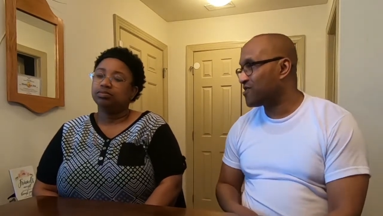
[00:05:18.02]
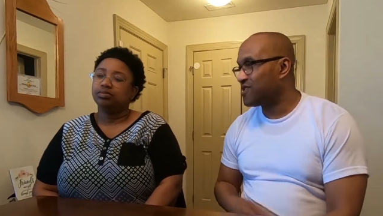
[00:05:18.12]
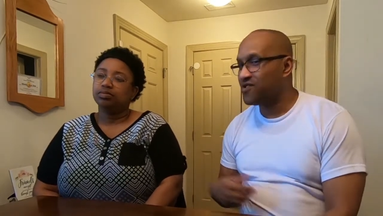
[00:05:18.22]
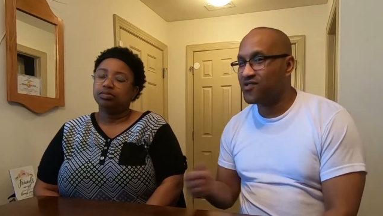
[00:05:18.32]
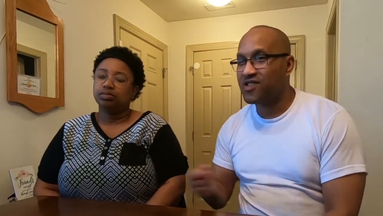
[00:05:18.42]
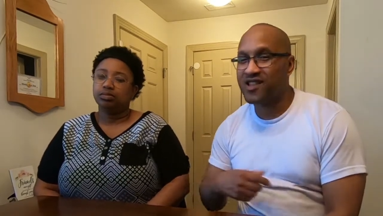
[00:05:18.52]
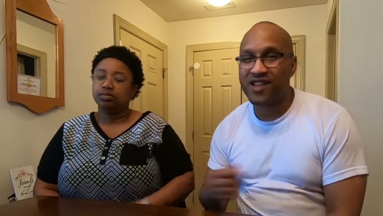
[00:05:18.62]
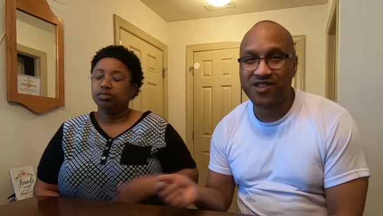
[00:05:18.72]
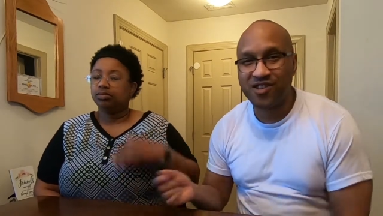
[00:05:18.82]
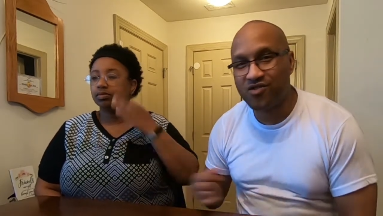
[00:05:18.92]
Speaker 1: really do? It seemed
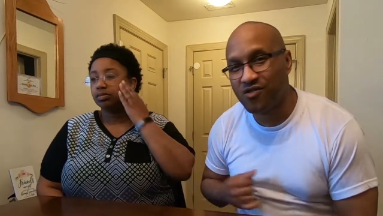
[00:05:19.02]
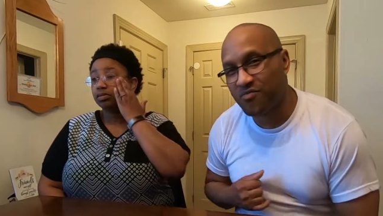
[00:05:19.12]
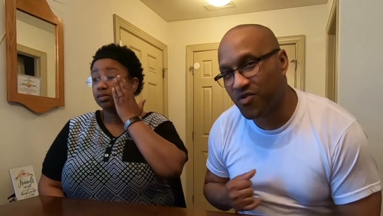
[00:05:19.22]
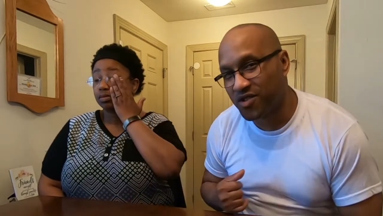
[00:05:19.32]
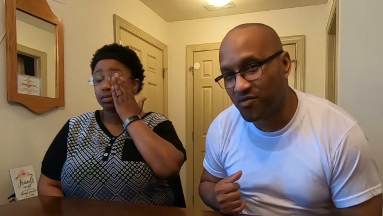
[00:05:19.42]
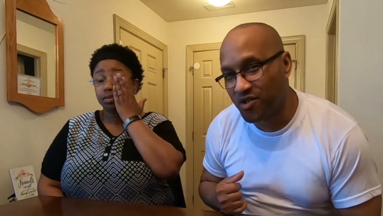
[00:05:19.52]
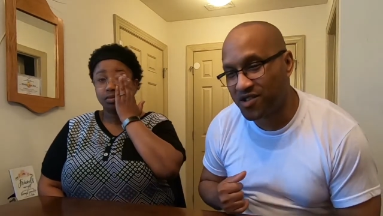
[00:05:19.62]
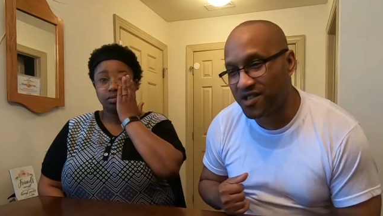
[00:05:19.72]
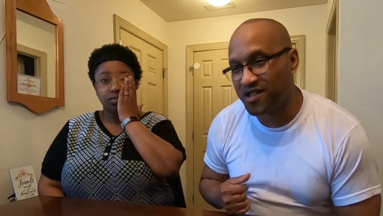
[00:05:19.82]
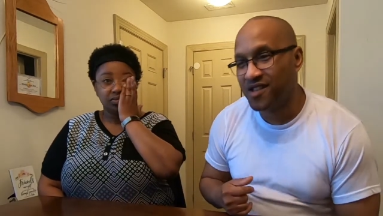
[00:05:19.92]
like she doing more than what
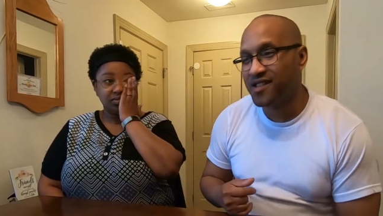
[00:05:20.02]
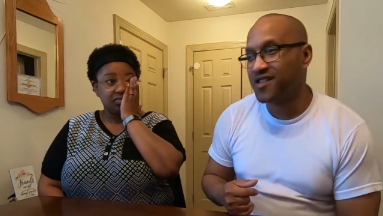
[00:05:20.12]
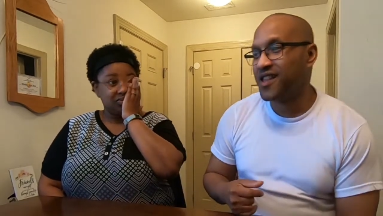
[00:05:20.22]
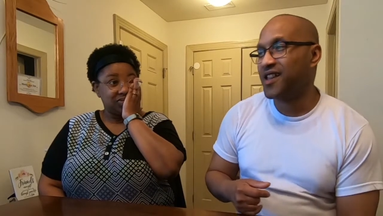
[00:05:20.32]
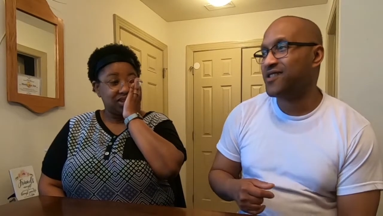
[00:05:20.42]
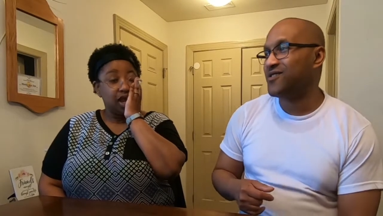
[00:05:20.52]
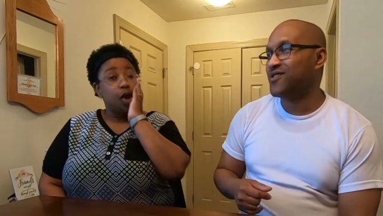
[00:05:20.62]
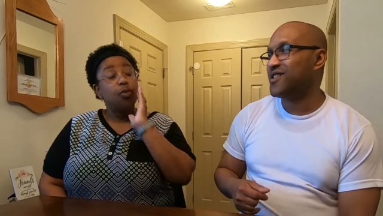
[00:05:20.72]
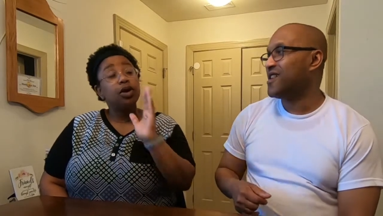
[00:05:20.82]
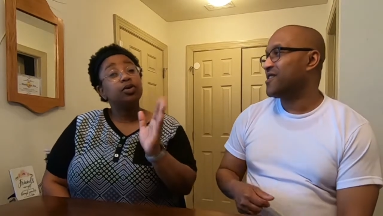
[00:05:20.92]
she said she
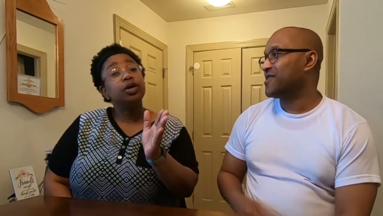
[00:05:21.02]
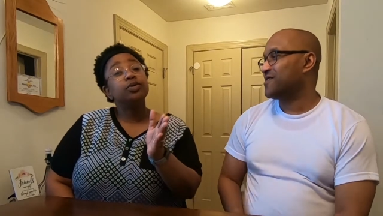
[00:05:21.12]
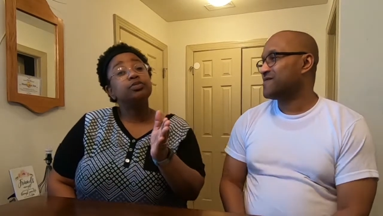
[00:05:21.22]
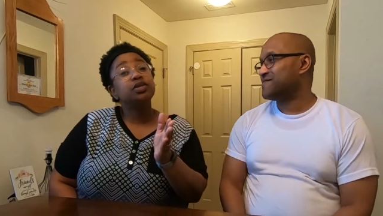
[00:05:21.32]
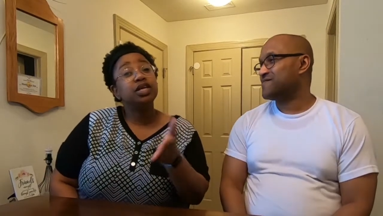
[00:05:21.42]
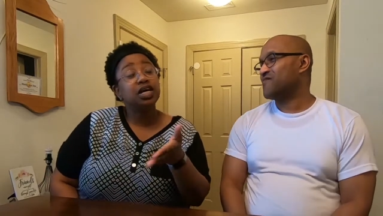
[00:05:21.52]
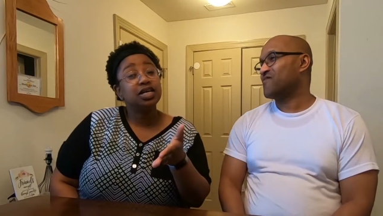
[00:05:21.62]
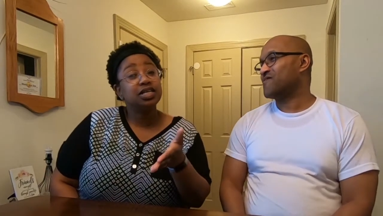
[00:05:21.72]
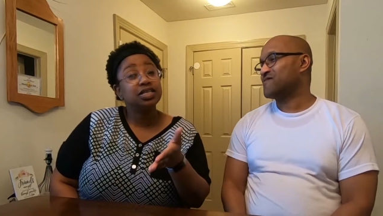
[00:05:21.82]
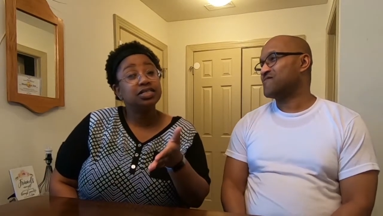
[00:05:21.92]
did.
Speaker 2: Well, it was
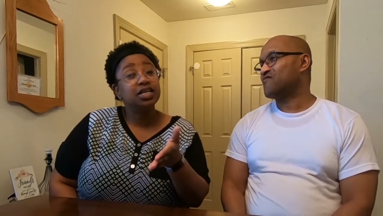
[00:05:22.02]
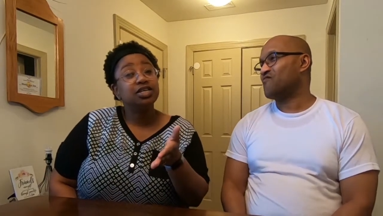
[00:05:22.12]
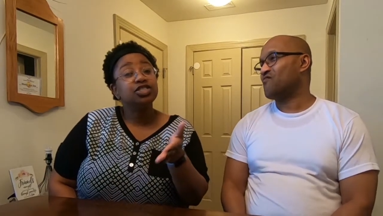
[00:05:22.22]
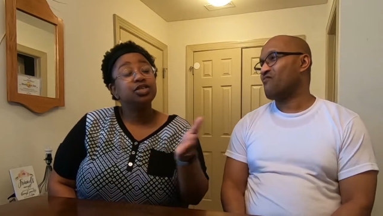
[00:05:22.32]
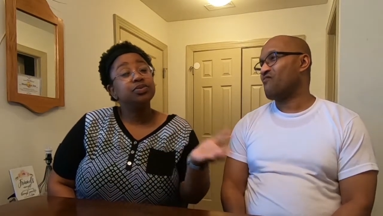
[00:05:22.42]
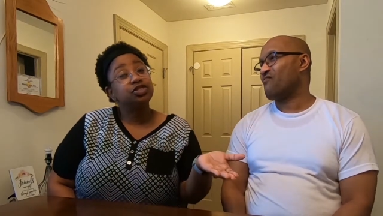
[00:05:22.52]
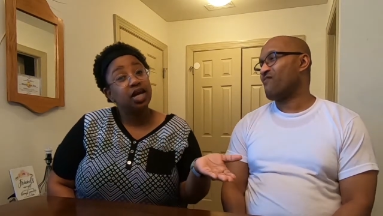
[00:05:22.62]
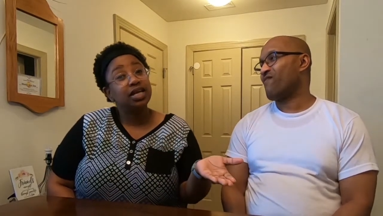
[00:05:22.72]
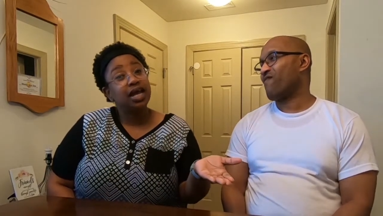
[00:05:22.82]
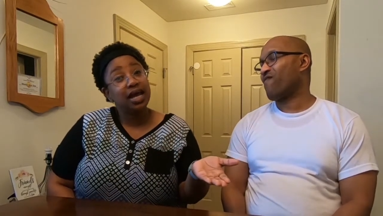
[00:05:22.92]
because she was
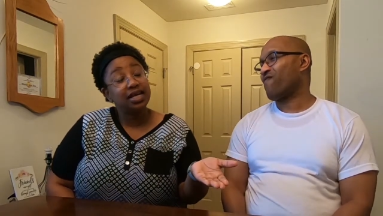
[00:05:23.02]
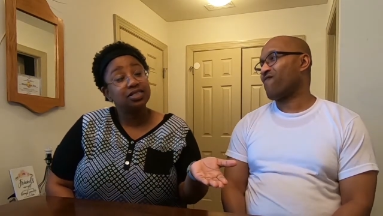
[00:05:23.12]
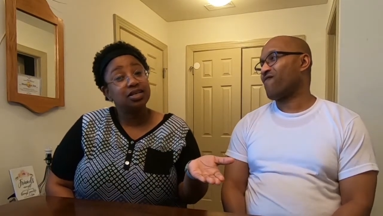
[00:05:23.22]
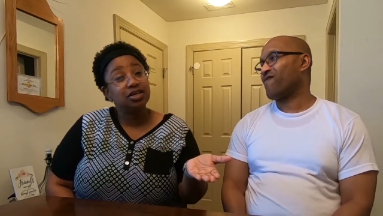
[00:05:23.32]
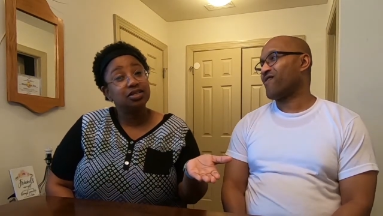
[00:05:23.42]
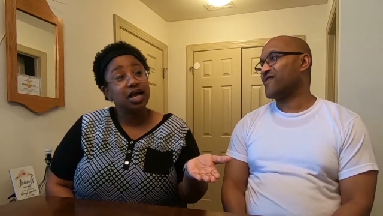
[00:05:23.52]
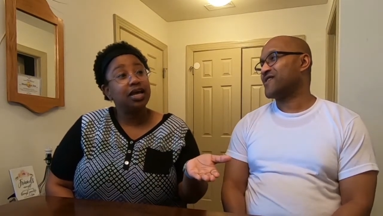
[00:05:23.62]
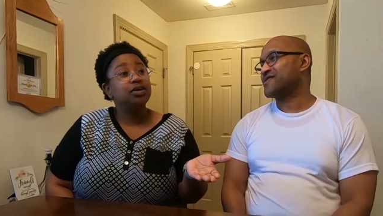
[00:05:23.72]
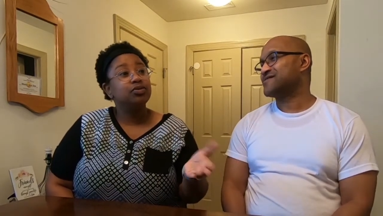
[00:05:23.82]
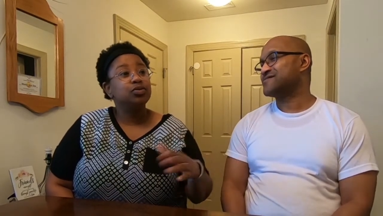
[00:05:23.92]
trying to ask her
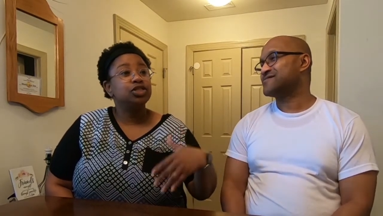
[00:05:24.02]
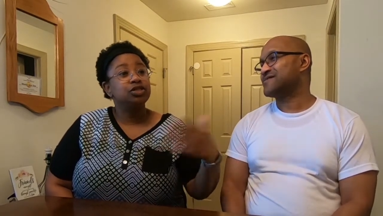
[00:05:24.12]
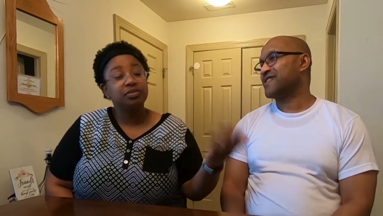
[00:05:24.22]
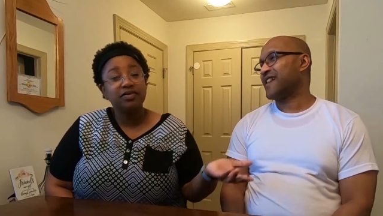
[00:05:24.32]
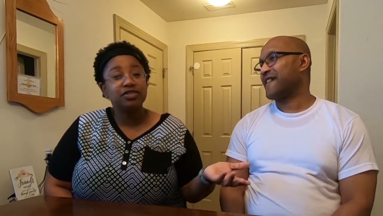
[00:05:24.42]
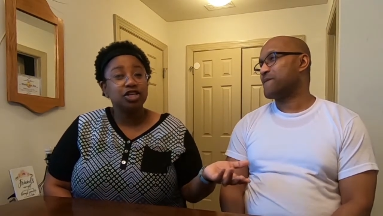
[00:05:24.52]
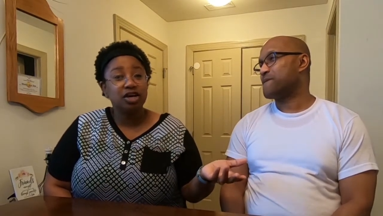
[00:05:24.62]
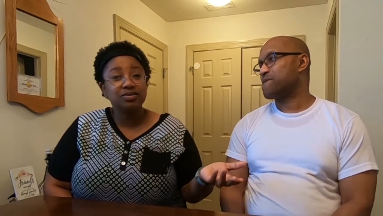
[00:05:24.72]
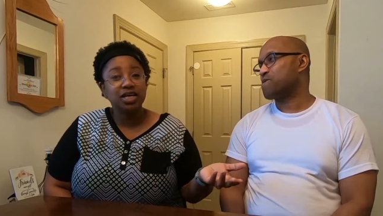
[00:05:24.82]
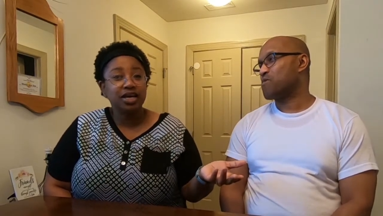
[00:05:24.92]
like, "What's your mama
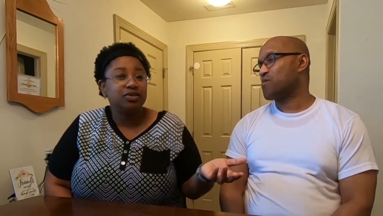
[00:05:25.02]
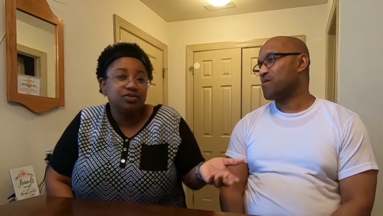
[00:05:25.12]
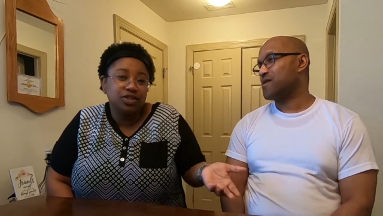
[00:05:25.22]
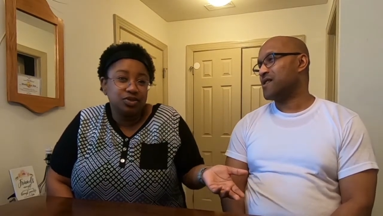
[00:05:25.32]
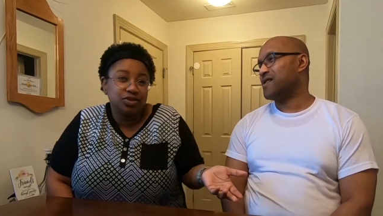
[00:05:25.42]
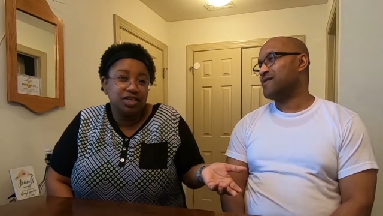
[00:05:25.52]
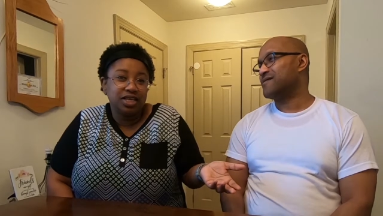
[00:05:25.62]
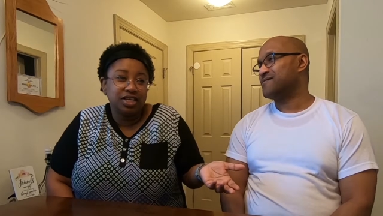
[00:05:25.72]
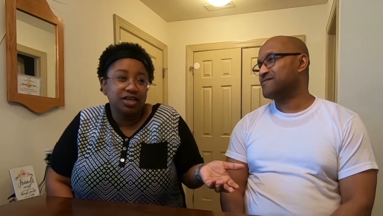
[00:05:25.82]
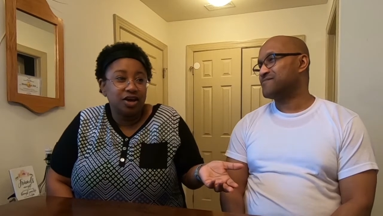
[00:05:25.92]
job title?" The yeah. daughter
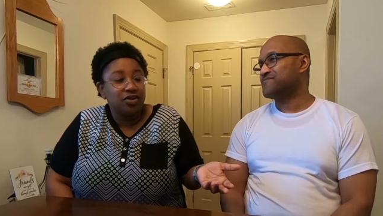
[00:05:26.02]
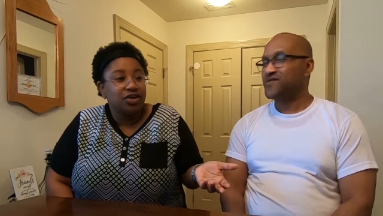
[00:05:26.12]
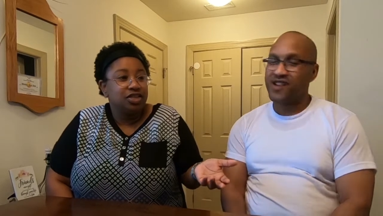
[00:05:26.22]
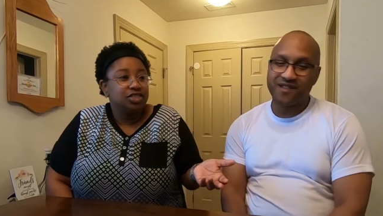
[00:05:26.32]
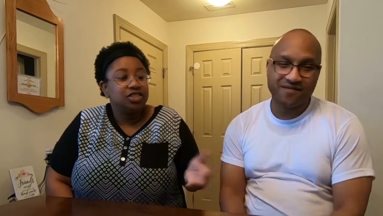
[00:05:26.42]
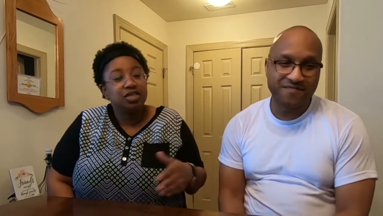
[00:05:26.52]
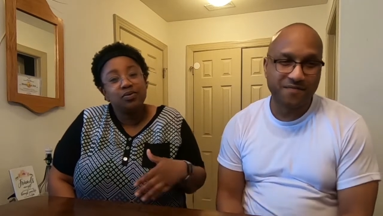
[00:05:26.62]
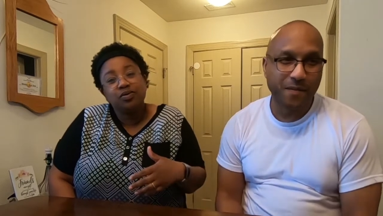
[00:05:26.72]
didn't know. Yeah. She said,